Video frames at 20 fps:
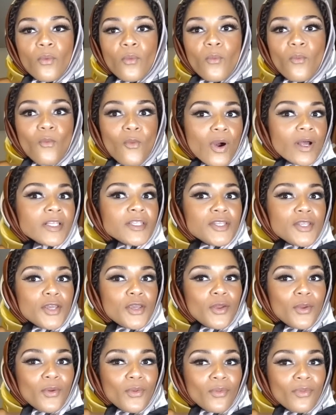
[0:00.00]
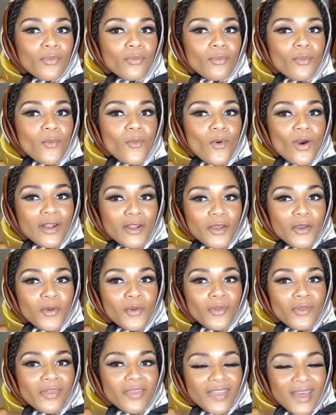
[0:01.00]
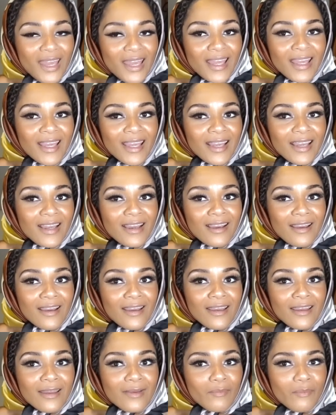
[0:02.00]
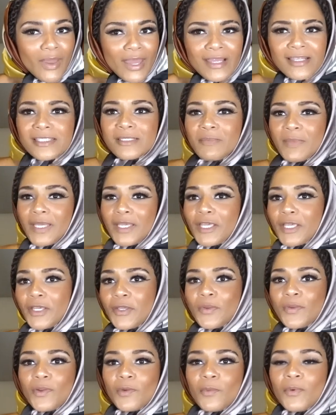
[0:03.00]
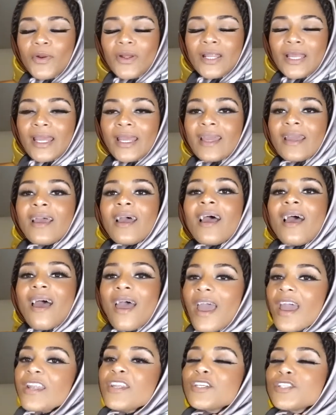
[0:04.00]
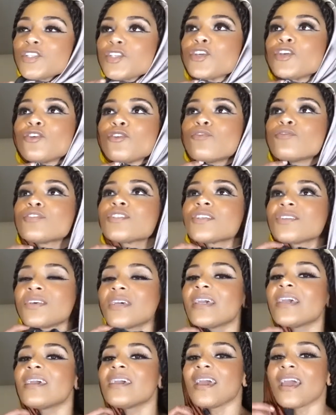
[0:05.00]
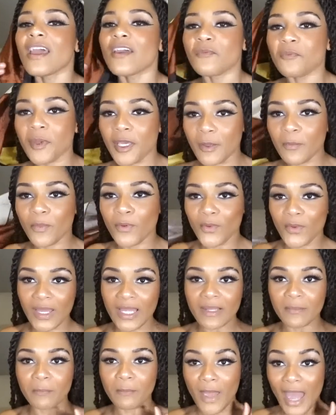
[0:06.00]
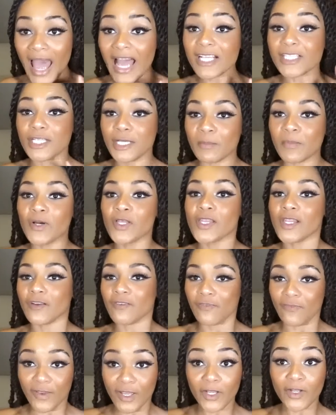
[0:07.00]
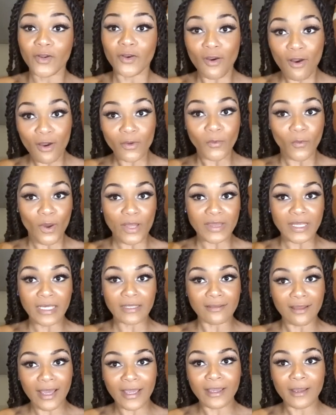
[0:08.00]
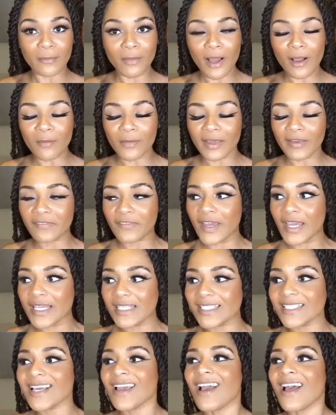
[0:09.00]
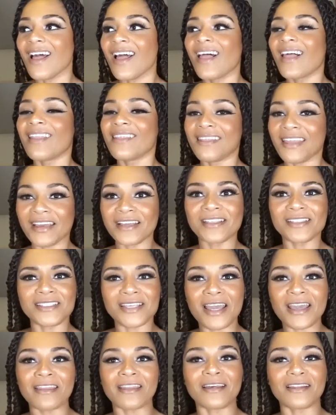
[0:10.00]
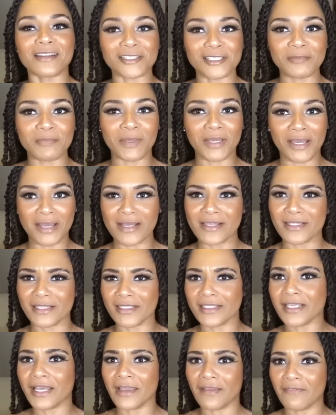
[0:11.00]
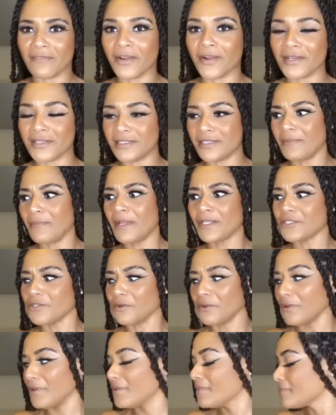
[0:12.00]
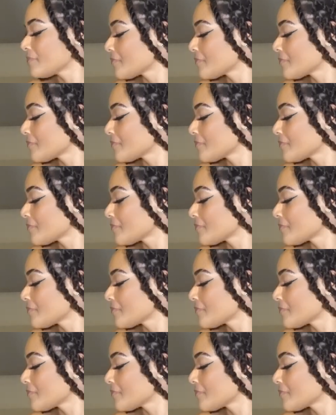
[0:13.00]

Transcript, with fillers: what do you think makes me cute or pretty? And it's usually if people can actually put their finger on what they like about my face, they say that it's because it's like very symmetrical.